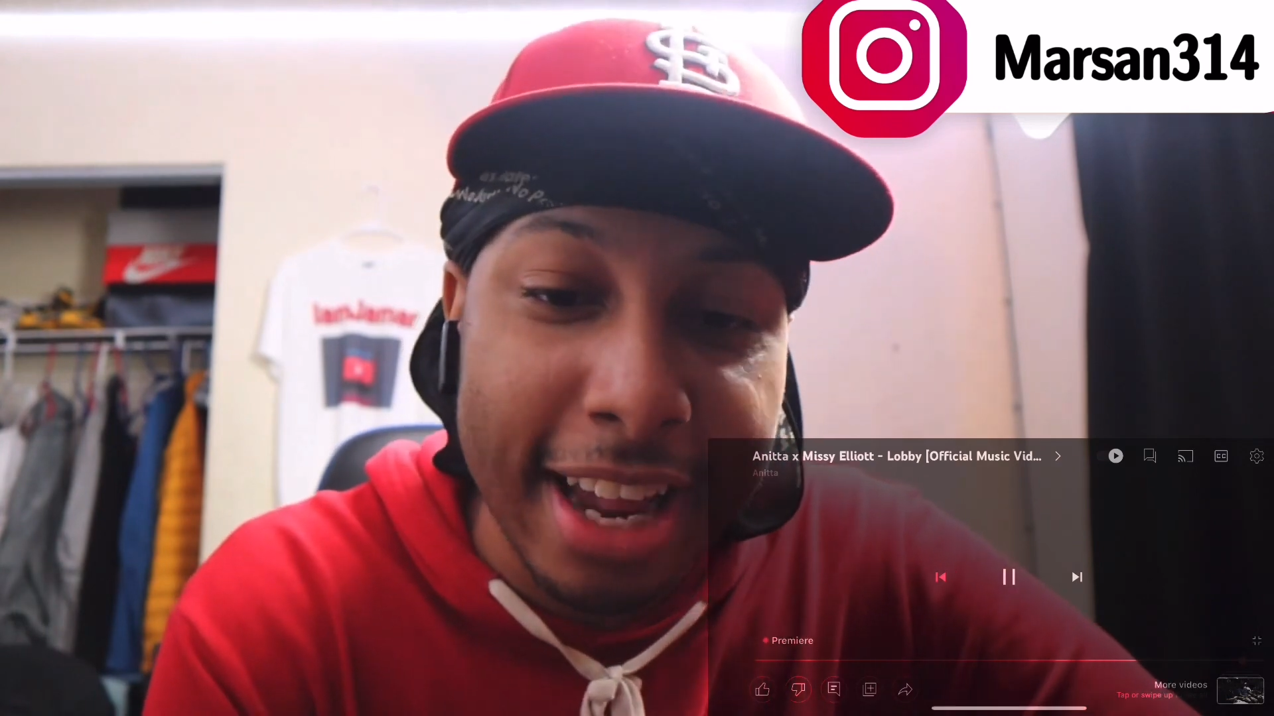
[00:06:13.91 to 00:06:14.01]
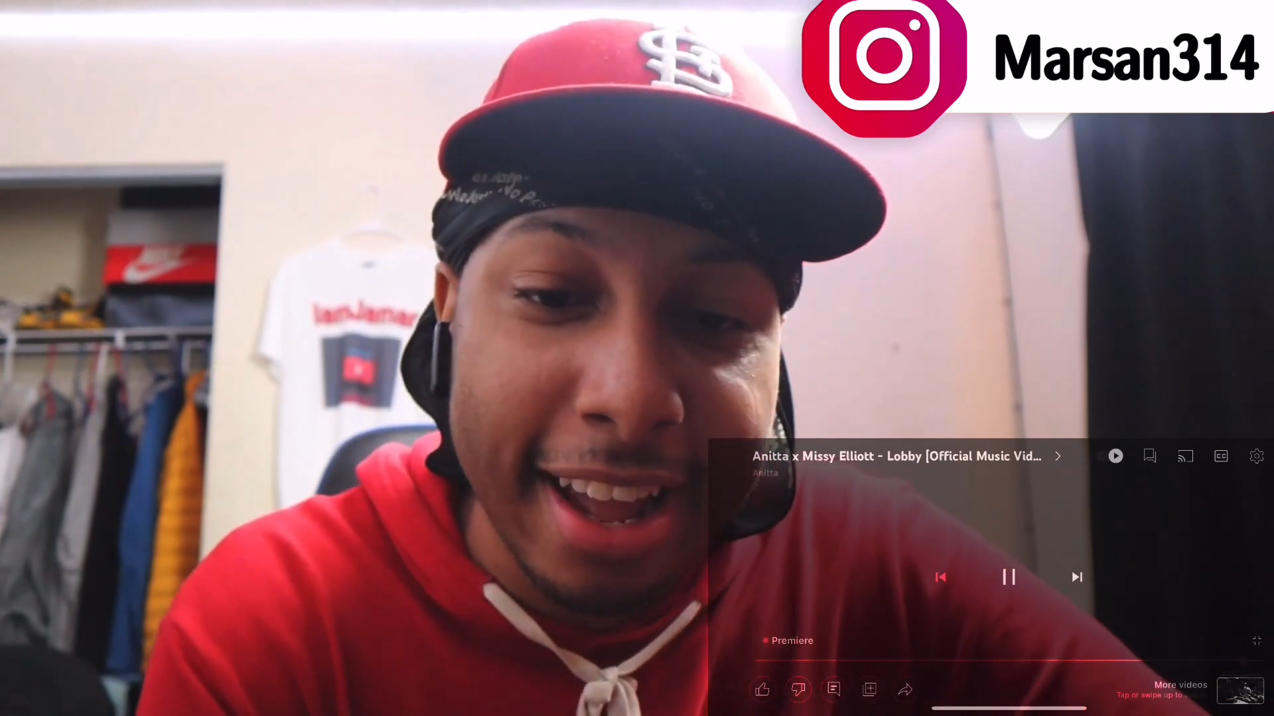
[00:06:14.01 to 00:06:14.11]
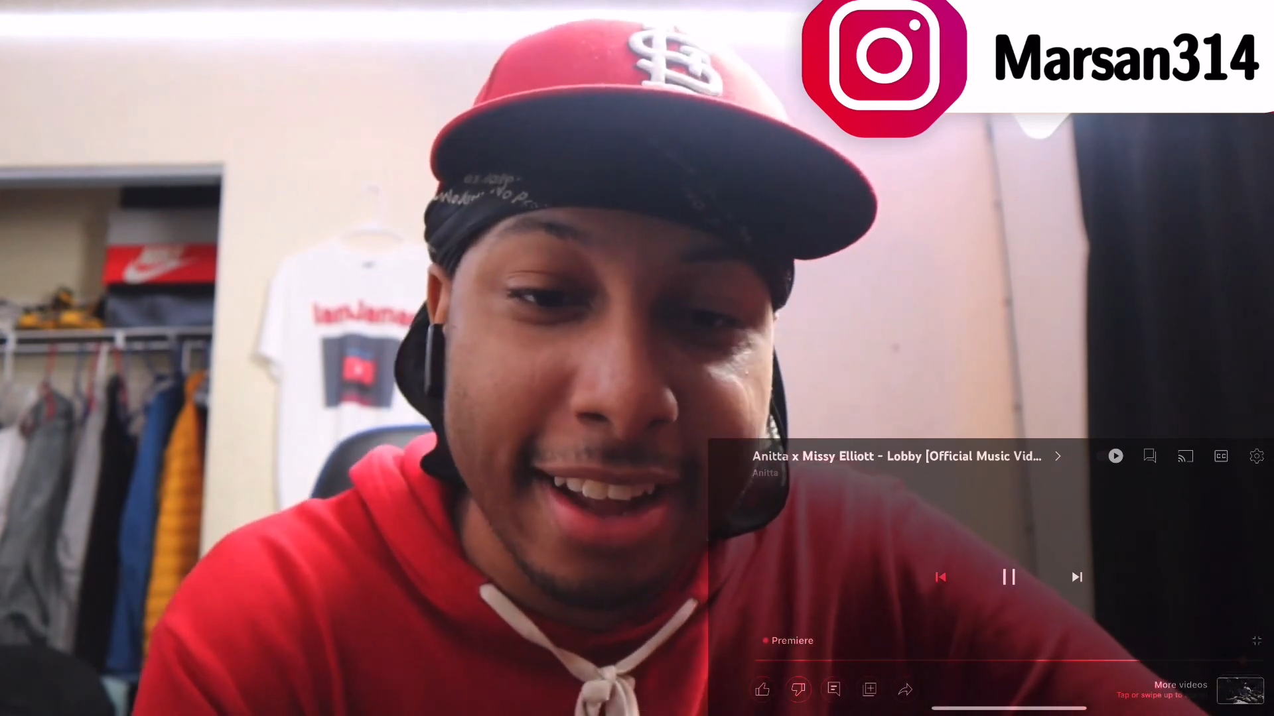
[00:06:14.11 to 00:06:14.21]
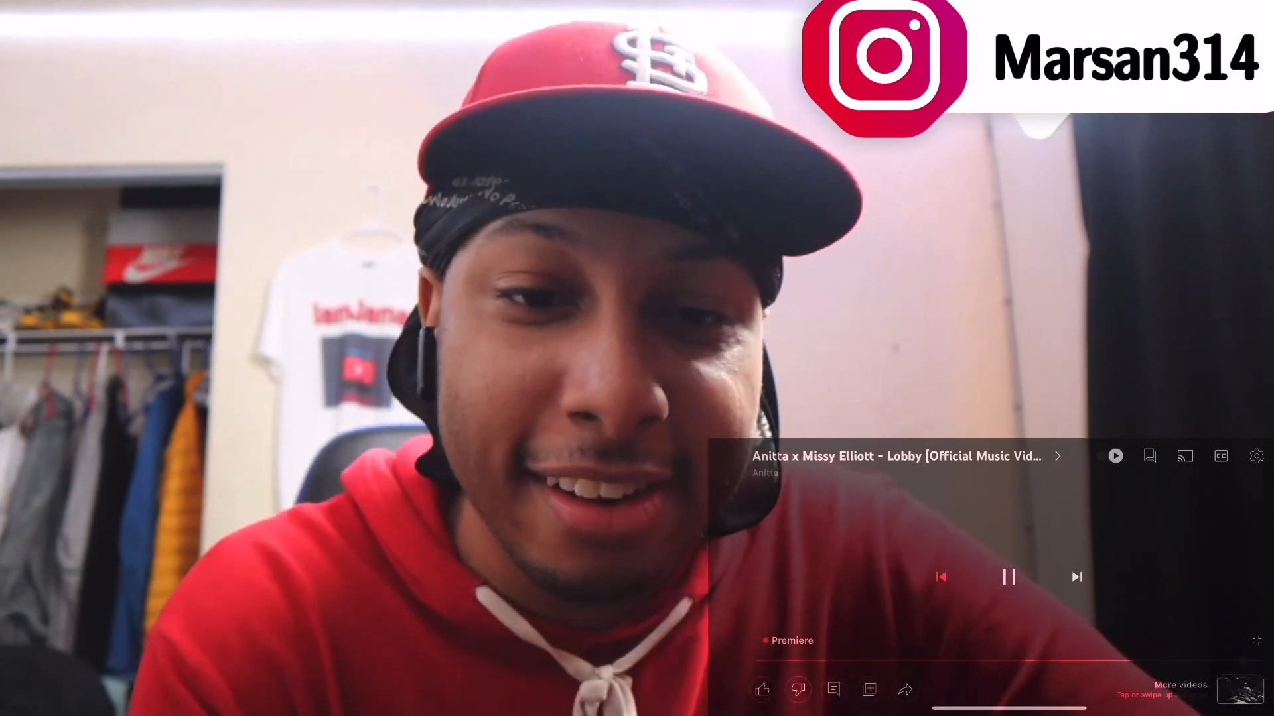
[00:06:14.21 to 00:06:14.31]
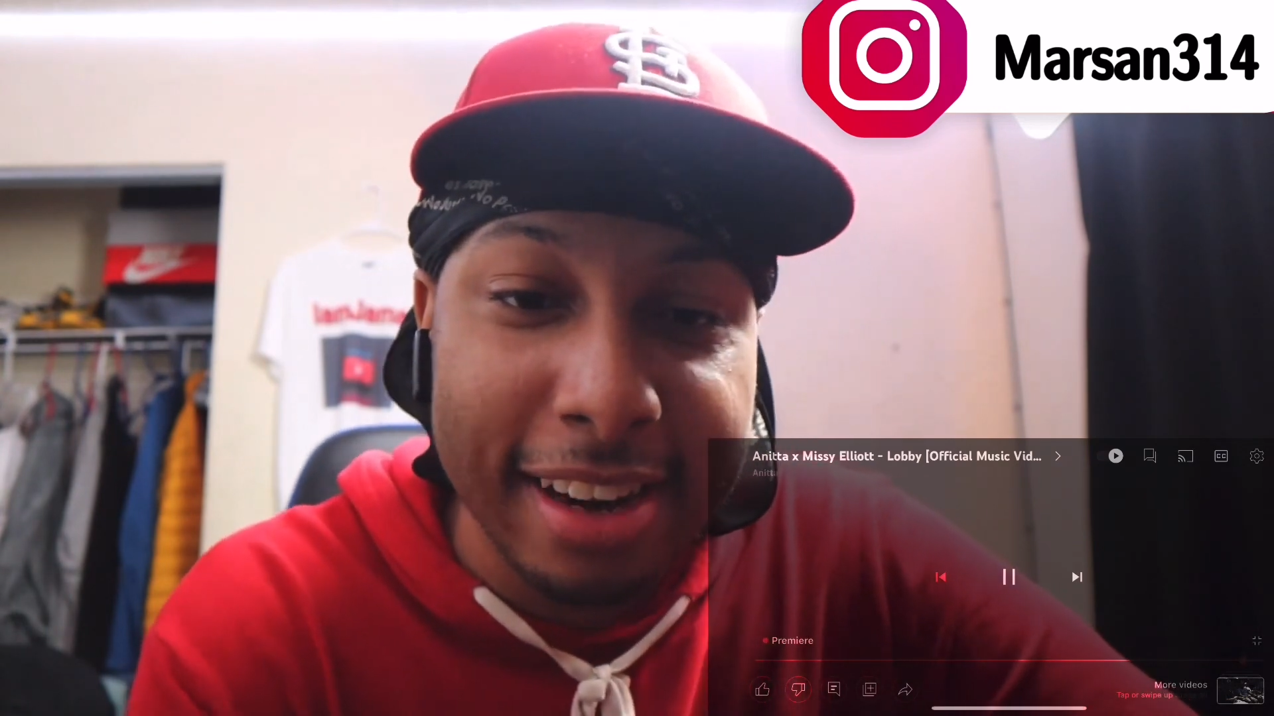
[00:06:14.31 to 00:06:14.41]

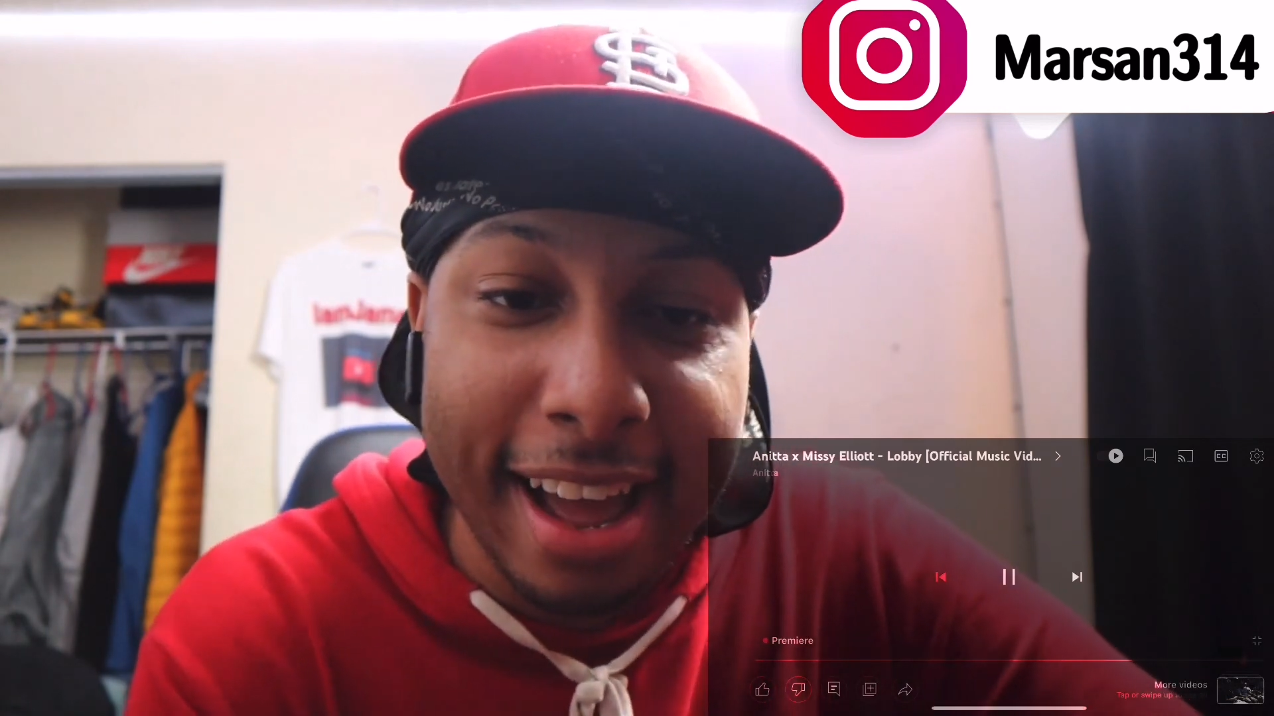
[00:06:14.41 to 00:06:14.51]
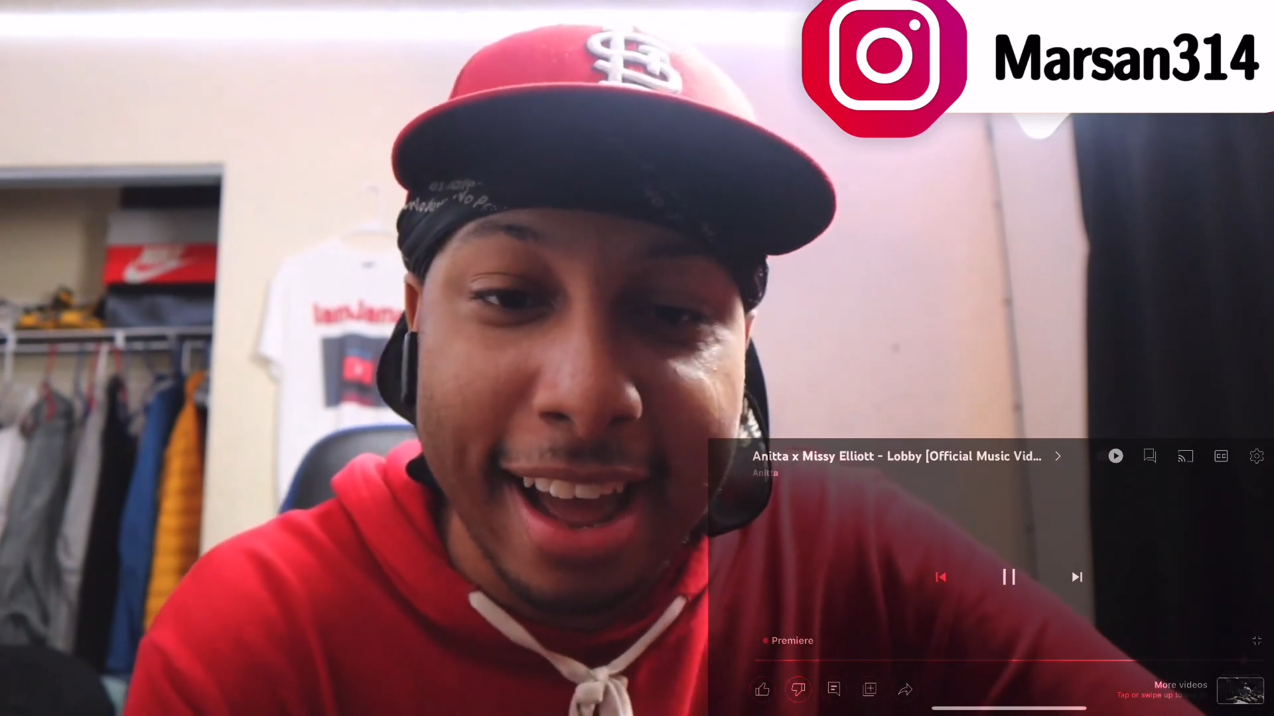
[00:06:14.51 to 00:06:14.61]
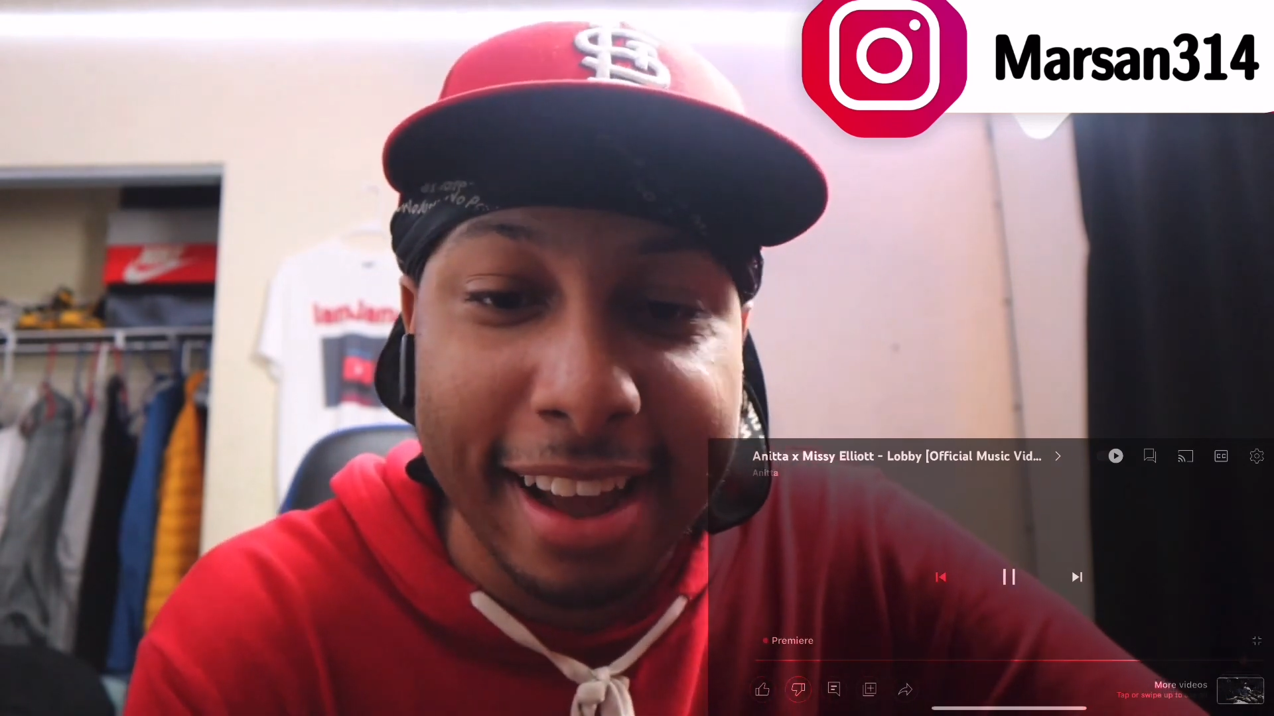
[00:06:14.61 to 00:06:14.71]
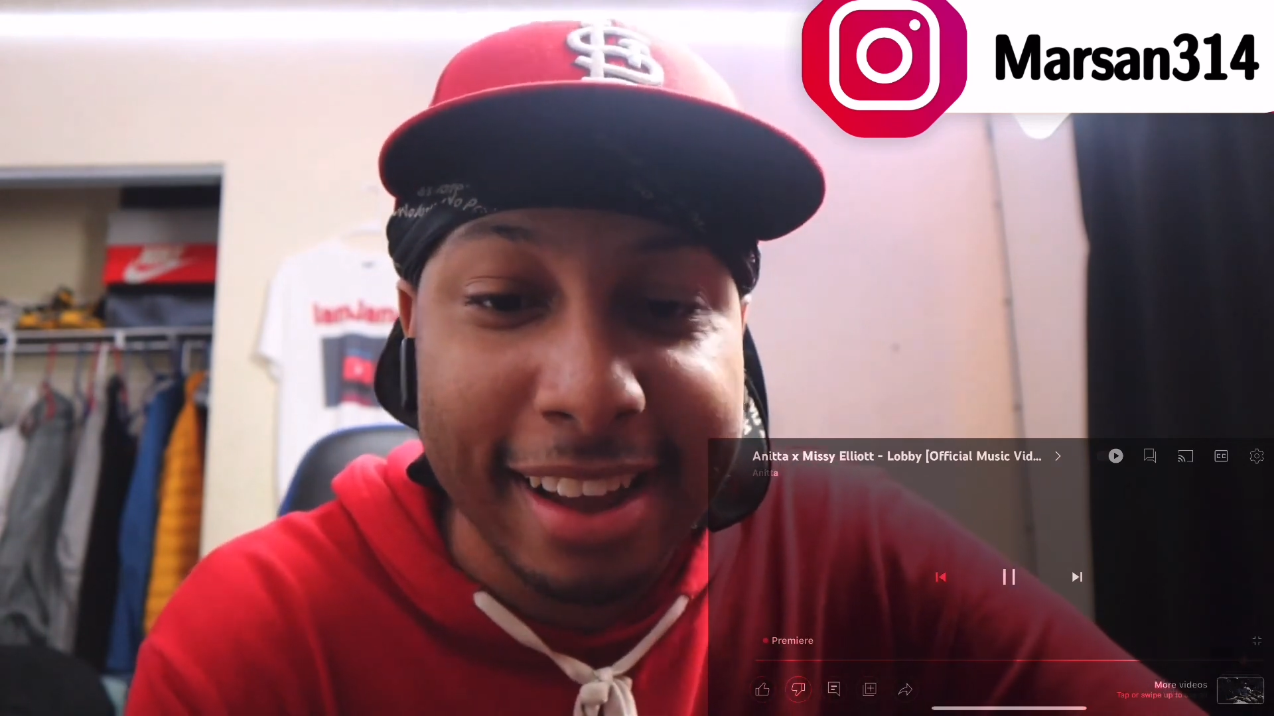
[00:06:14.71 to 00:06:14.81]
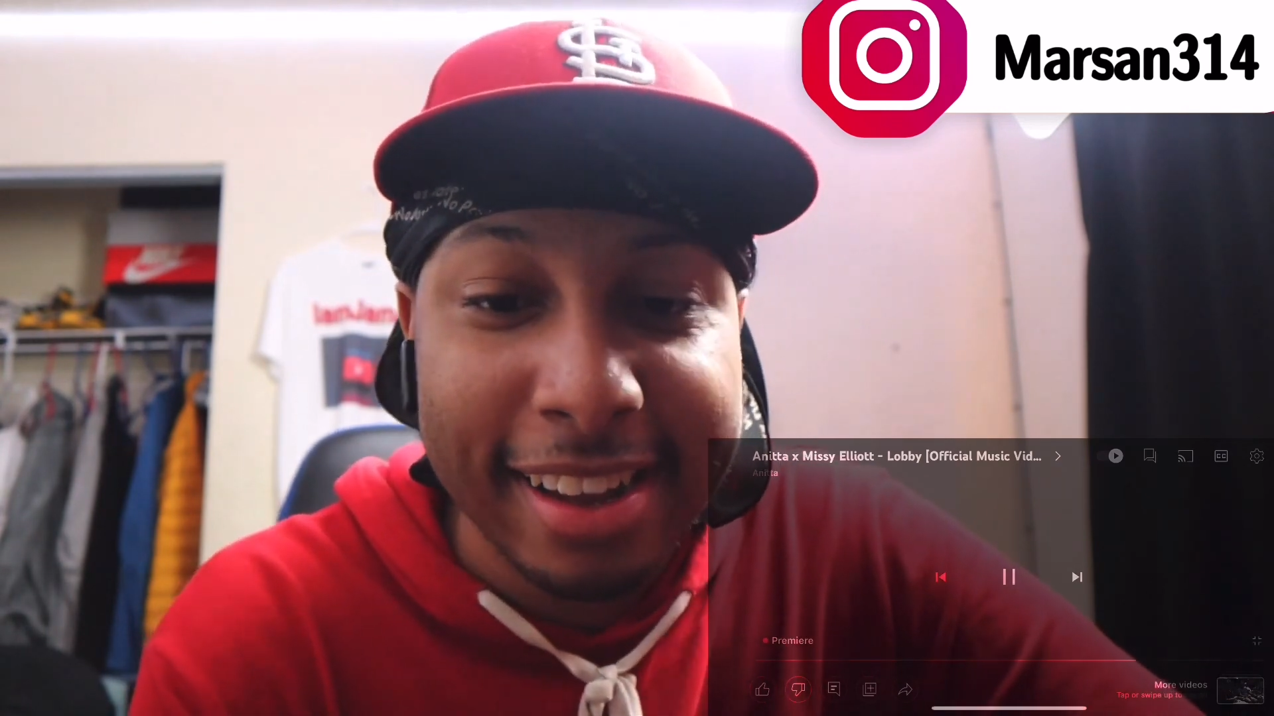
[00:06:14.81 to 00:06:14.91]
I ain't gonna
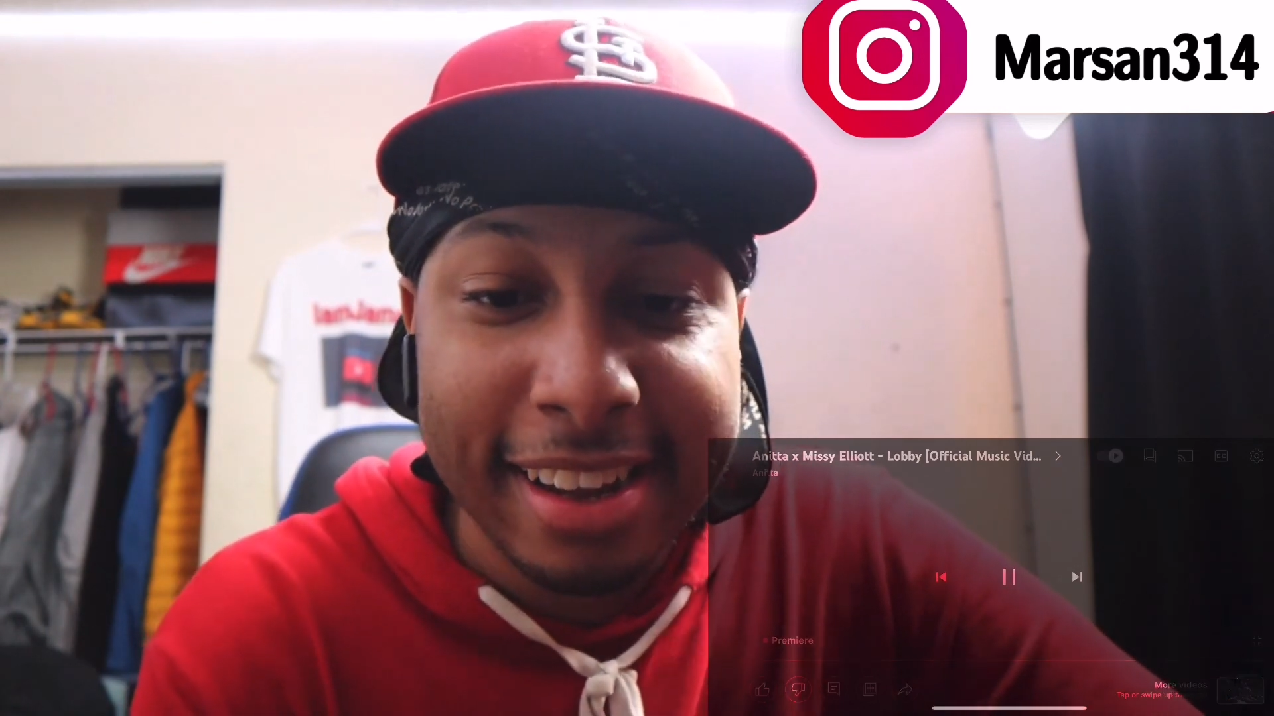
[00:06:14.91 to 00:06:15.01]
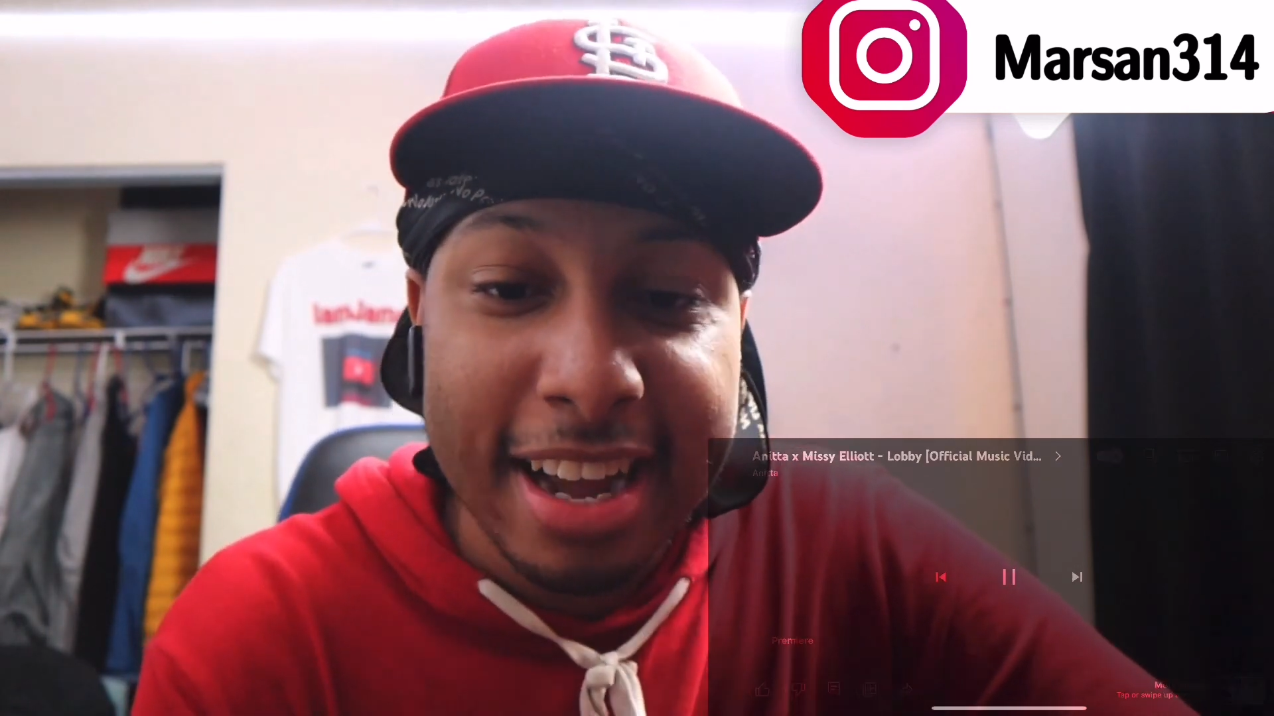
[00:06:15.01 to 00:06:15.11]
lie.